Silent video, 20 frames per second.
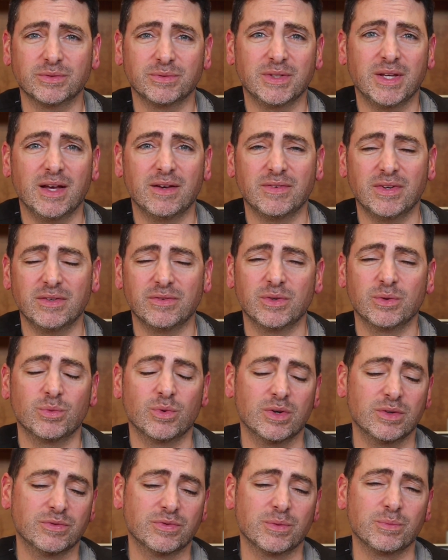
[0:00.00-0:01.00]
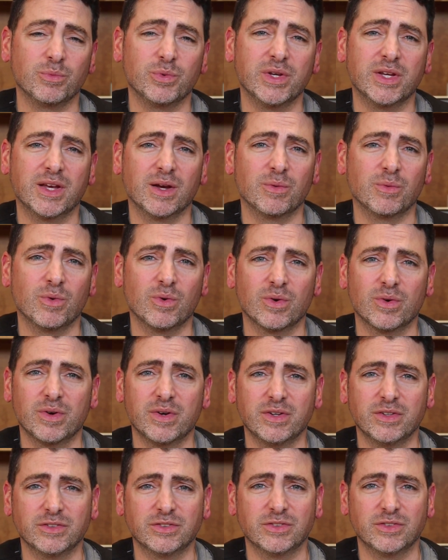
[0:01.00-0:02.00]
We have everyone from weekend
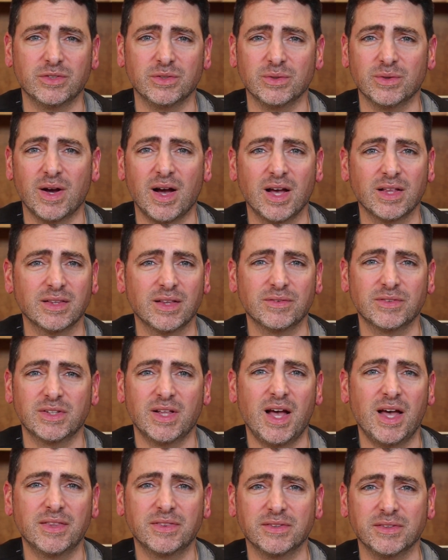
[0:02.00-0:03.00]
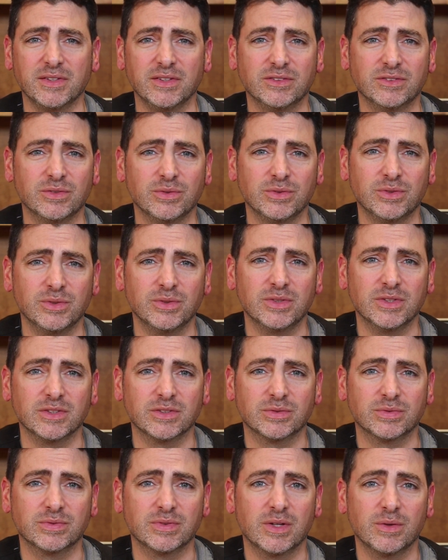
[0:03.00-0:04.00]
warriors to high-level athletes who do
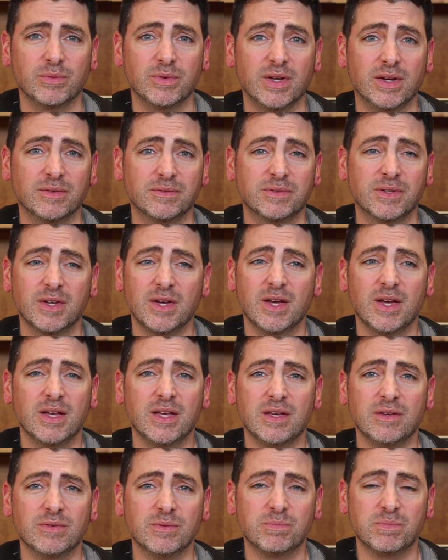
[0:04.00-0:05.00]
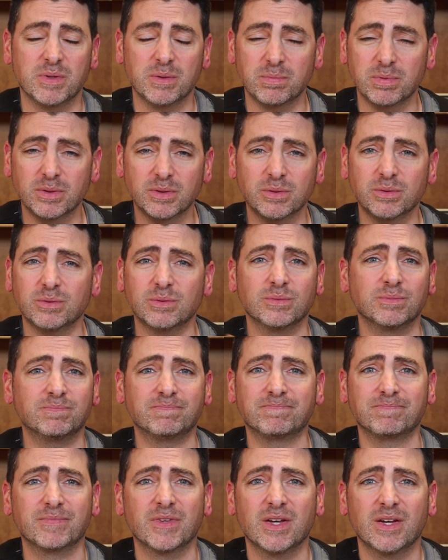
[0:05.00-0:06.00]
this. We have even people who
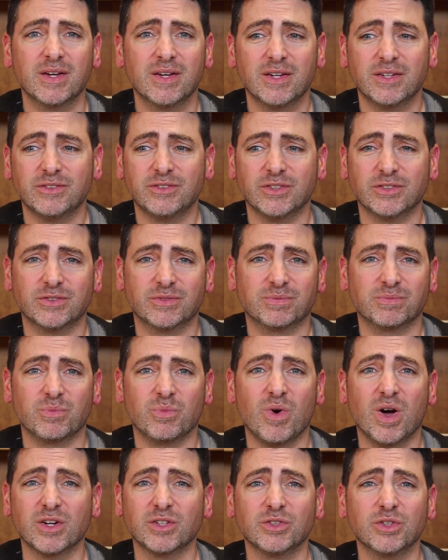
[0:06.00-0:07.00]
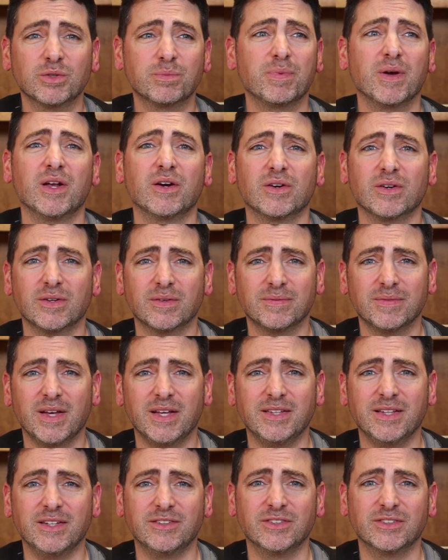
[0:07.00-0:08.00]
just want to look better,
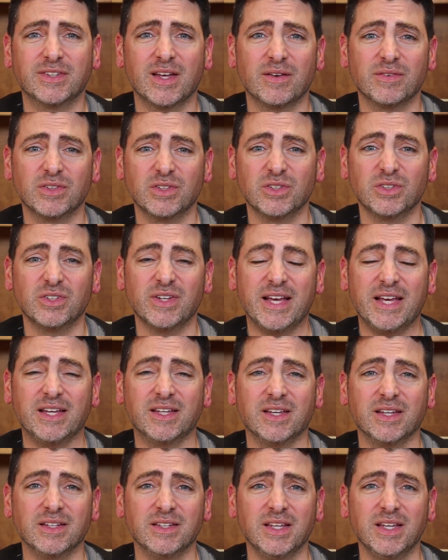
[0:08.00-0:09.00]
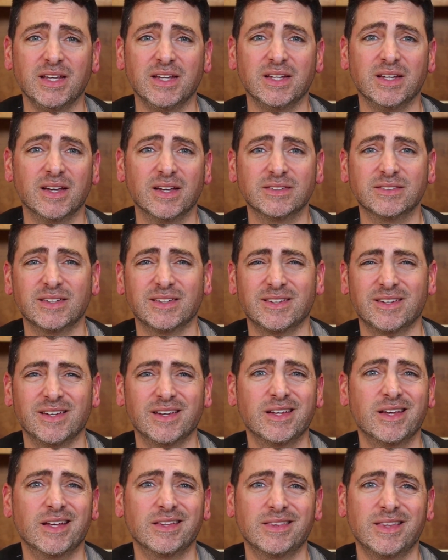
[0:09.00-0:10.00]
and they just have a little aching knee. They
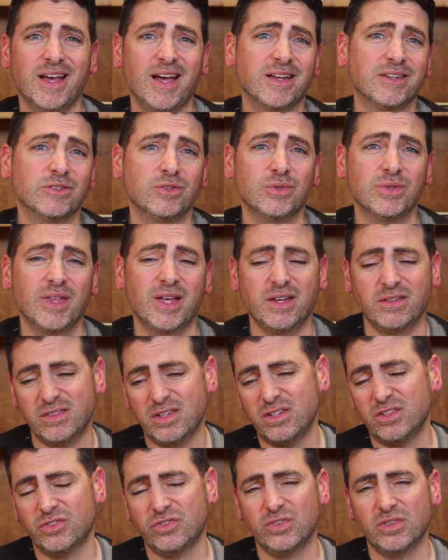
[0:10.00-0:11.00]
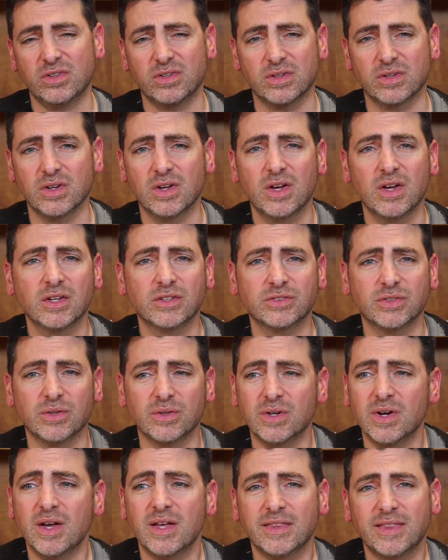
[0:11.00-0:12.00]
can't get that and do that? Yeah, sure.
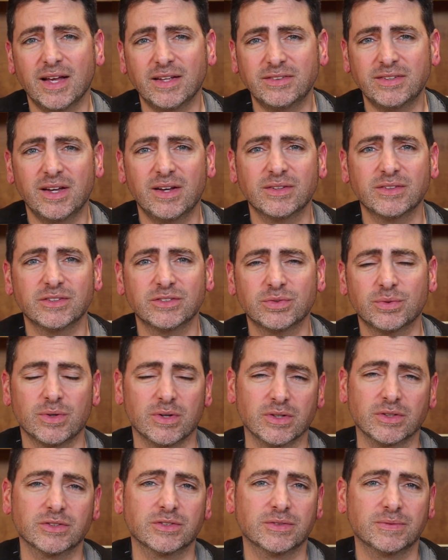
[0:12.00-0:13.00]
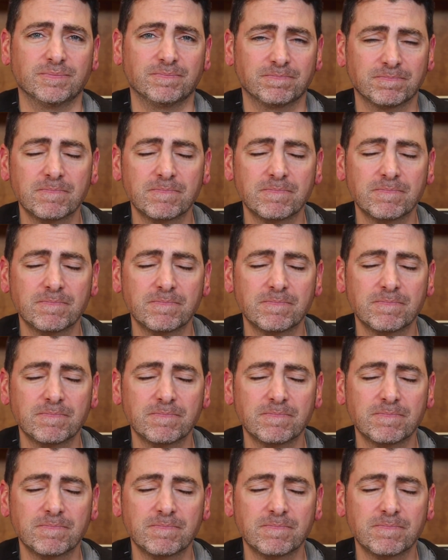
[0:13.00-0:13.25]
So that's how this works.